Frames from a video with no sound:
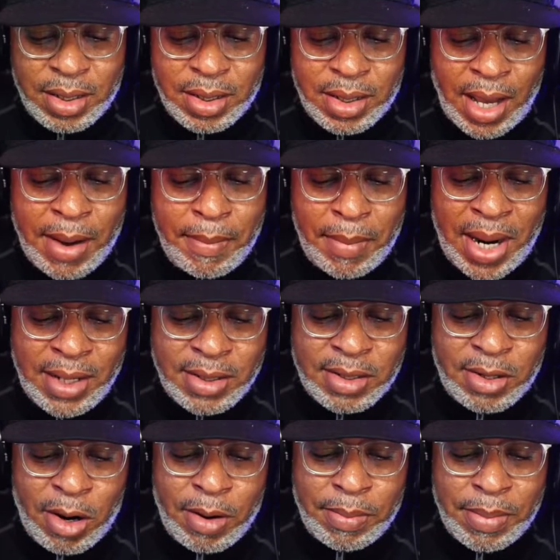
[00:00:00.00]
They might
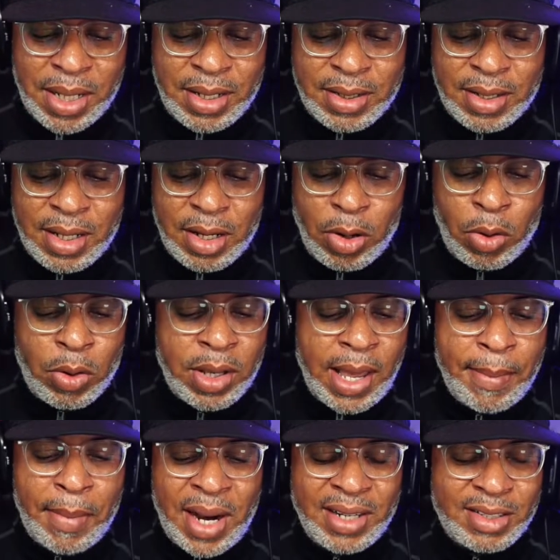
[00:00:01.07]
start Beasley or they
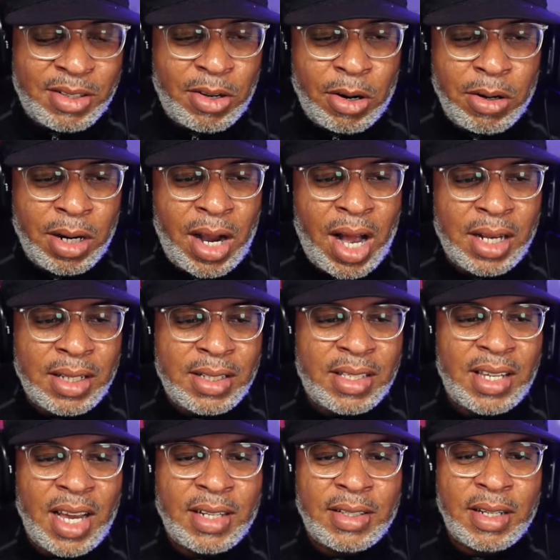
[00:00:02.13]
might start Colin
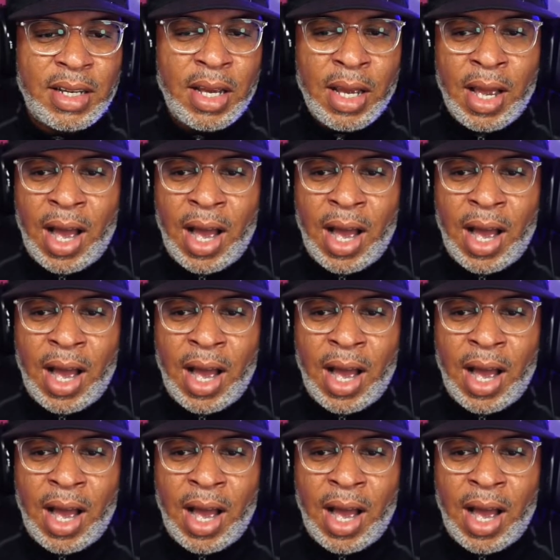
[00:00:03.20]
Sexton.